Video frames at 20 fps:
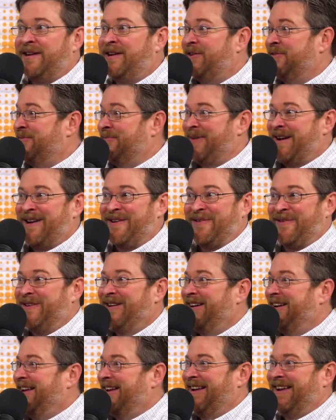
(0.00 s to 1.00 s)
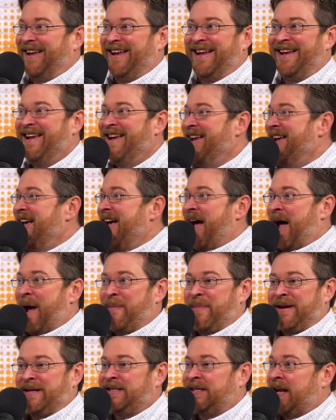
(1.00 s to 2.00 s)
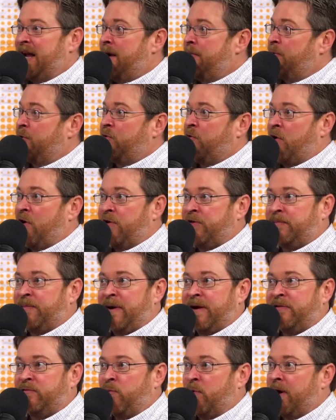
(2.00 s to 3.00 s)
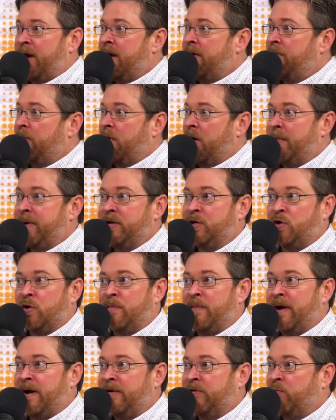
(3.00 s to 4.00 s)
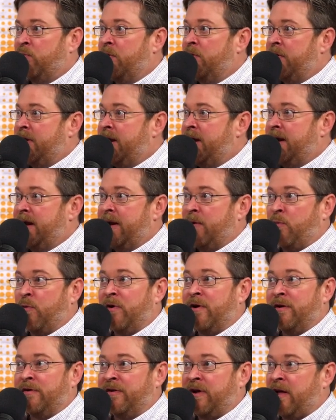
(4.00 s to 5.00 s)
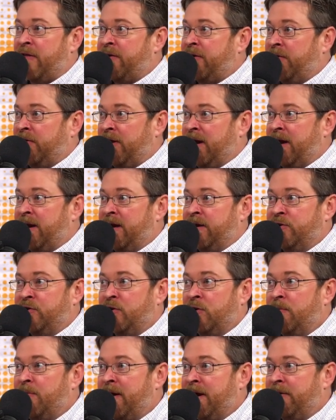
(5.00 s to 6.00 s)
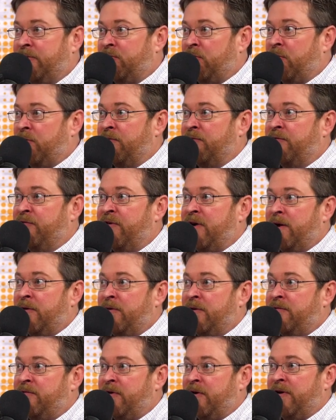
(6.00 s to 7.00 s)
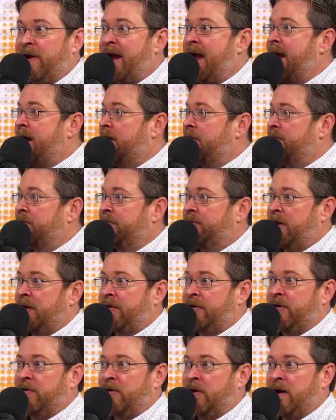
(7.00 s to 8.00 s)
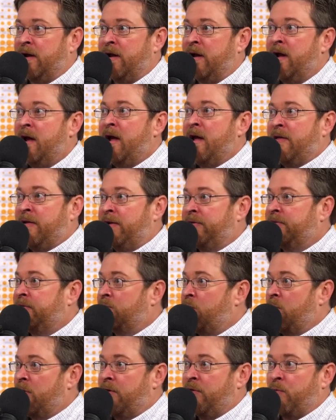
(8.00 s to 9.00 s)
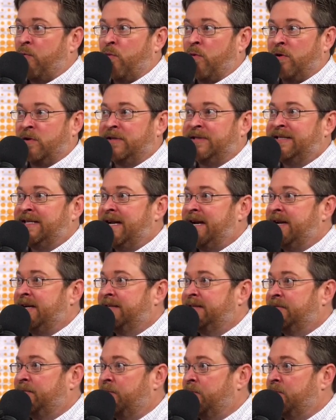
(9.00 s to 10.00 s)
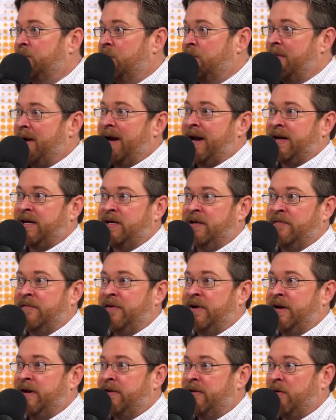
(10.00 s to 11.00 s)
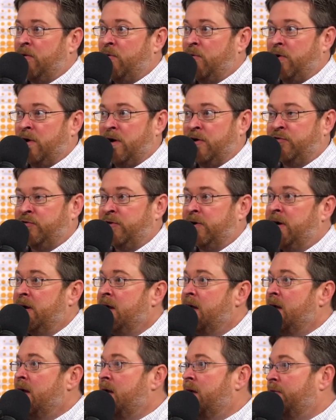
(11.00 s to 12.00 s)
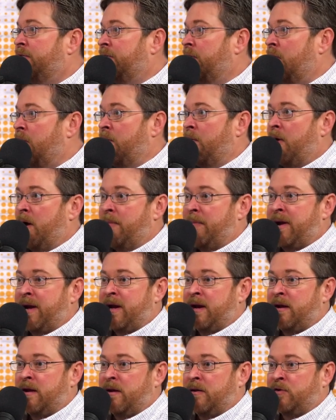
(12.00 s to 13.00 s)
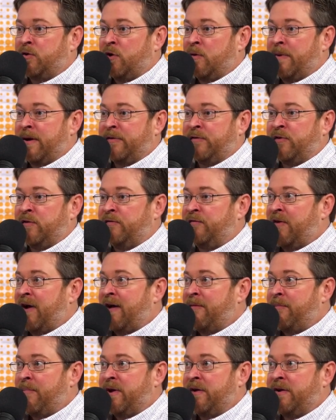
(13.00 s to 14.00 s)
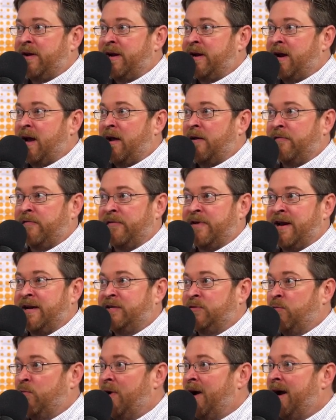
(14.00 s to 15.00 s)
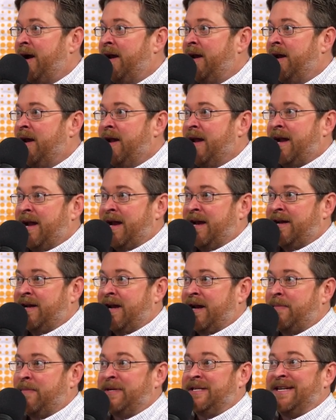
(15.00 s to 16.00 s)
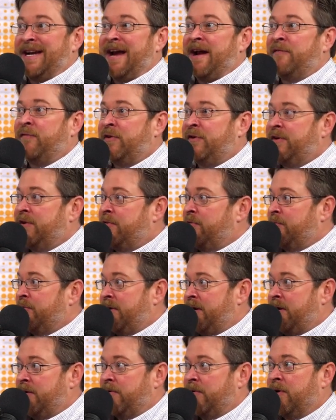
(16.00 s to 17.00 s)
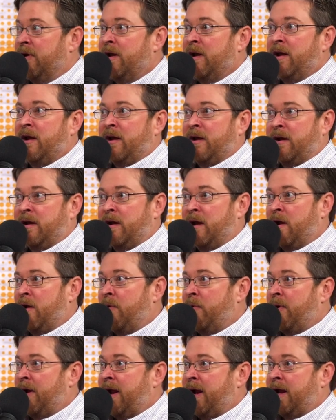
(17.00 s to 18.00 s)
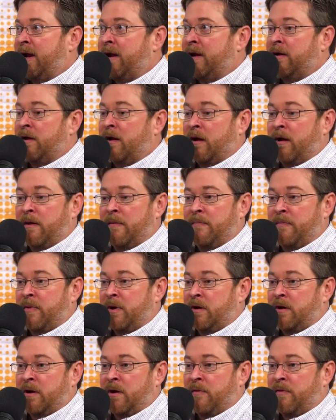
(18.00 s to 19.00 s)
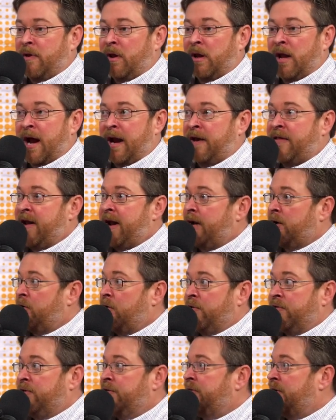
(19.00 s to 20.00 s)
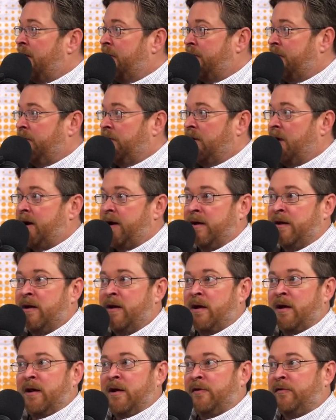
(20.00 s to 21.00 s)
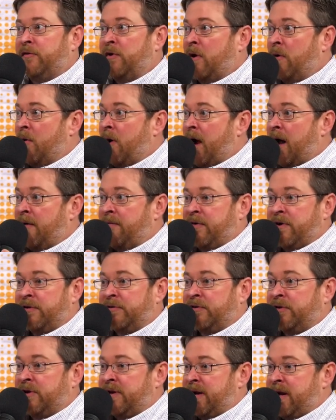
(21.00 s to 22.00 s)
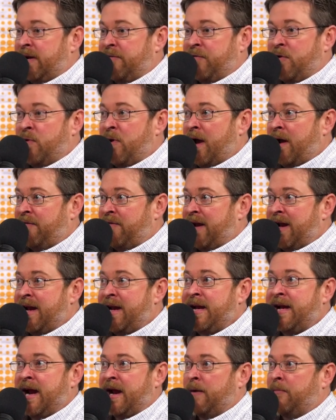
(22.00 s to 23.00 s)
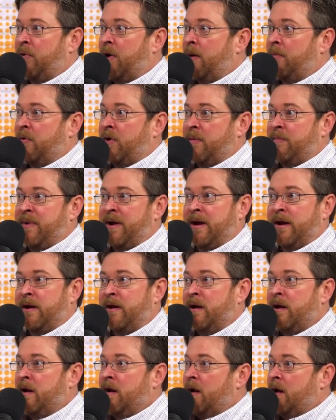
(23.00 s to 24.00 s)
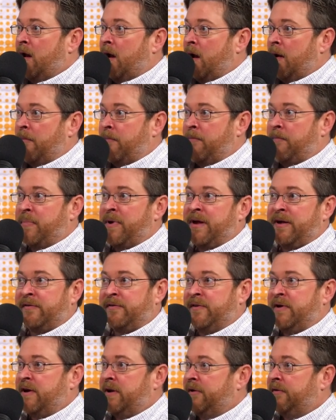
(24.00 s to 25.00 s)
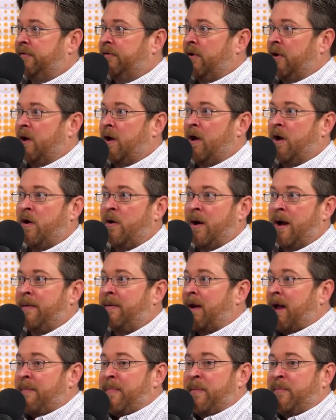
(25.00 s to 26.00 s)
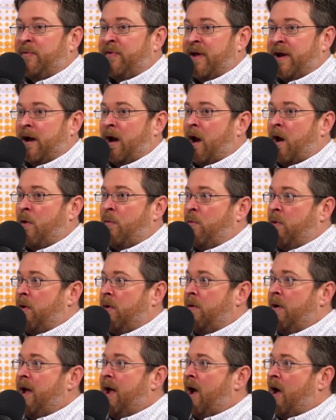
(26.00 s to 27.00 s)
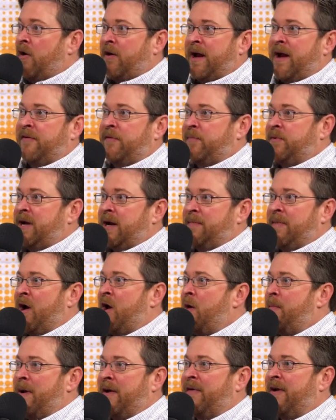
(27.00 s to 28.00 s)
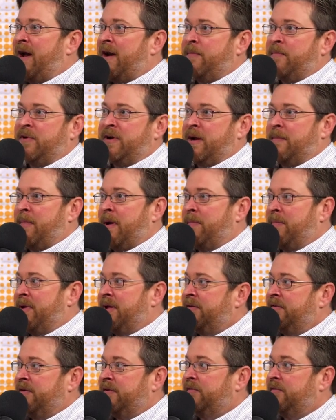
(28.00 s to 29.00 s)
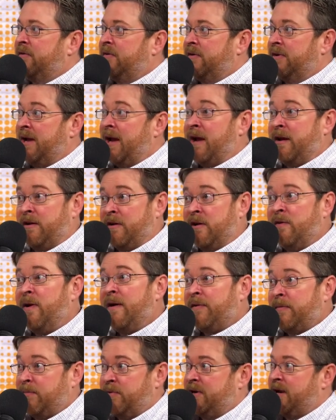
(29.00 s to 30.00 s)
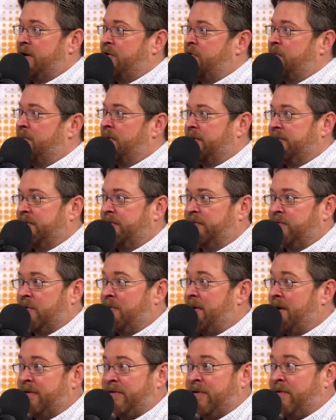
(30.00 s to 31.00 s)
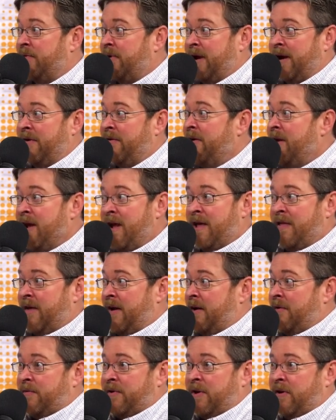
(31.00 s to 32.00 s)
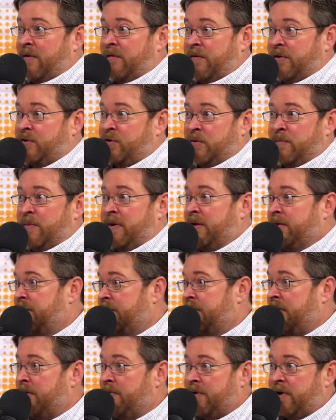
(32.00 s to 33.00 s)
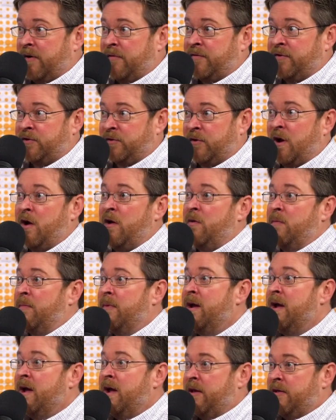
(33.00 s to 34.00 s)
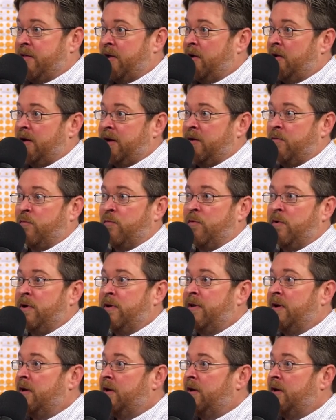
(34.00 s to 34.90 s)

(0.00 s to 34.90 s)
So it doesn't matter. I mean, slab or crawl space, whatever. I mean, termites will eat it. And we're in South Carolina, and termites are very, very active in South Carolina. This is one of the worst states for termite activity in the whole country. So, I mean, termites do $5 billion nationwide and damage every single year. year, you know, and you know, a lot of that occurs in South Carolina. So obviously, if you have any kind of property, be it a business, a home, and a lot of people think, oh well, I only have to protect my home, I don't have to protect my business. Yeah, you do have to protect your business. Termites don't care. They don't care if it's your business. They don't care if it's your home. They'll eat wood.